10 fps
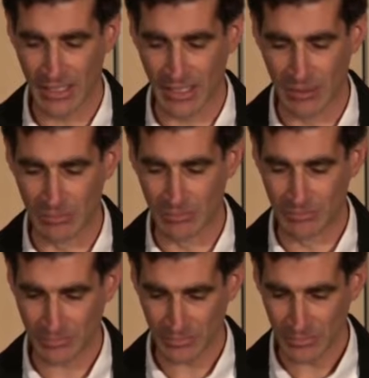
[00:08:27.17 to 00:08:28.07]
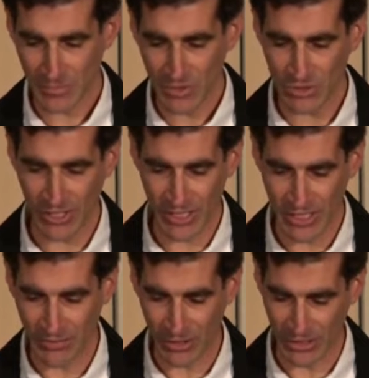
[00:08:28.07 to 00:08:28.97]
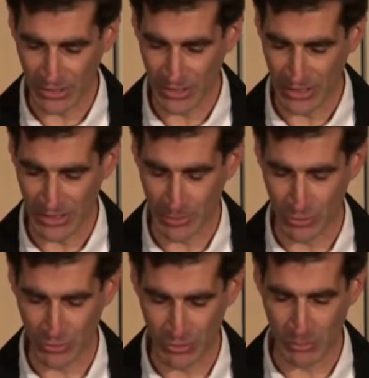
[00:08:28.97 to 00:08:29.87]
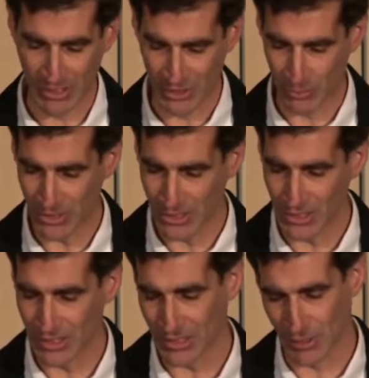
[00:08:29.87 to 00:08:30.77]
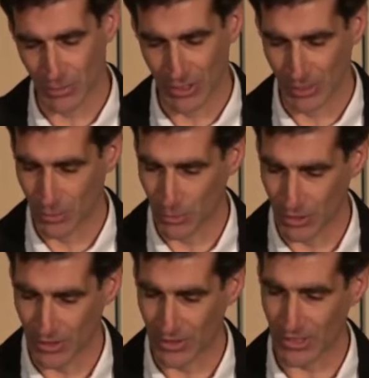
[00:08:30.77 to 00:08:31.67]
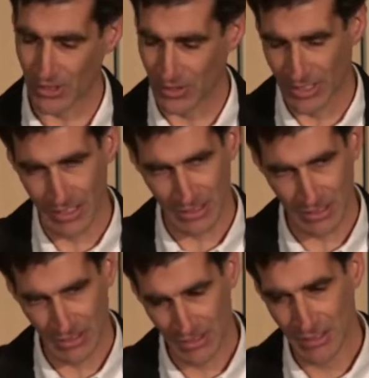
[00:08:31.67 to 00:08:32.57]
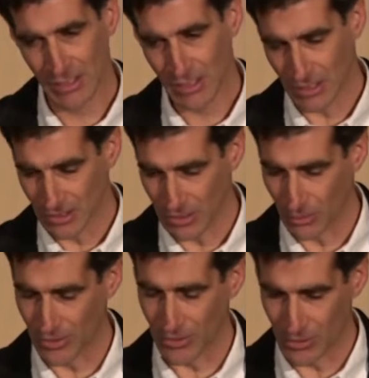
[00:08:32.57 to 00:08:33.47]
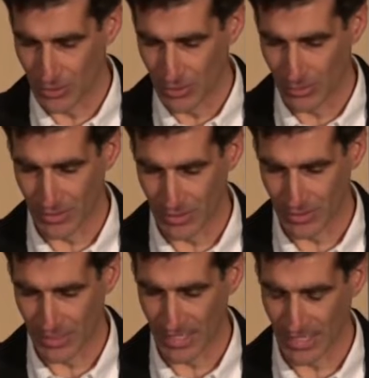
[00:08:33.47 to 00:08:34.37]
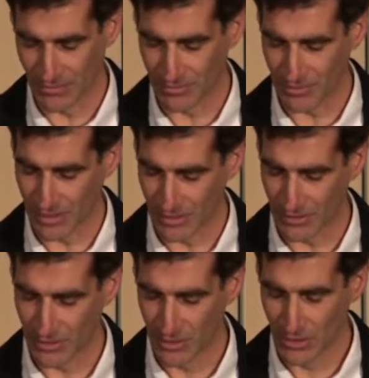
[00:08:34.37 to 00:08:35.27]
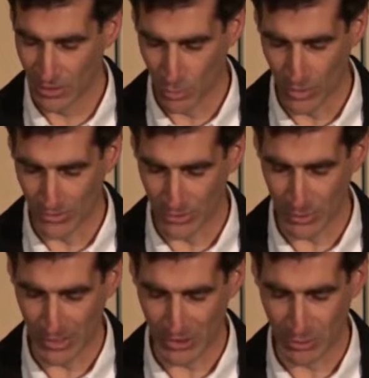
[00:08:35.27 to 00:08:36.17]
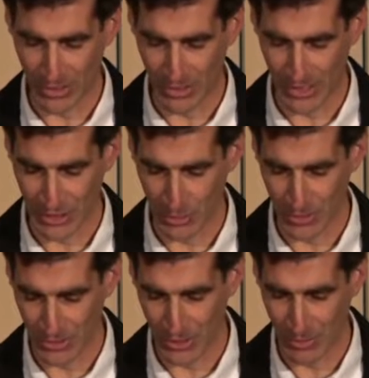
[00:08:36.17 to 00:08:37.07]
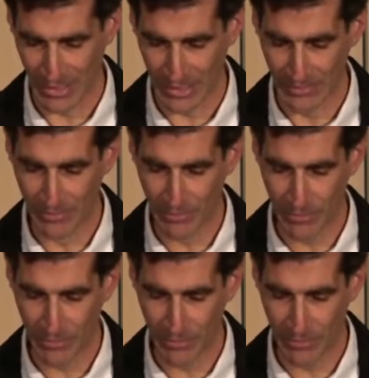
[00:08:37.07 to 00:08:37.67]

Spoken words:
So they each have a clear conceptual responsibility, and when you come to work on the code, again, it's clear what they're doing when they have one responsibility as opposed to many.